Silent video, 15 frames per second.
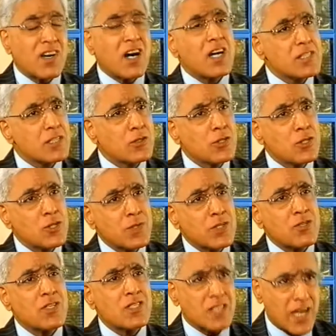if cars are going to
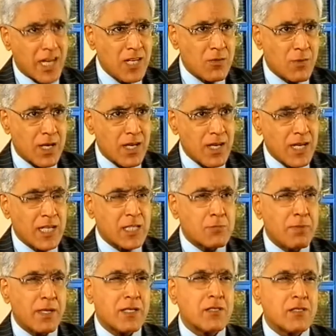increase anyway,
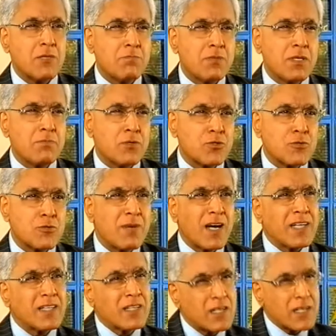it's better that people should
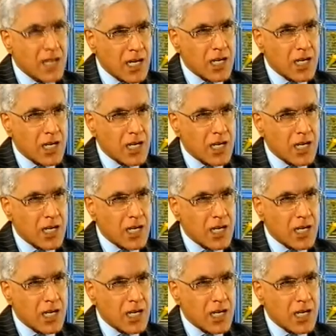buy the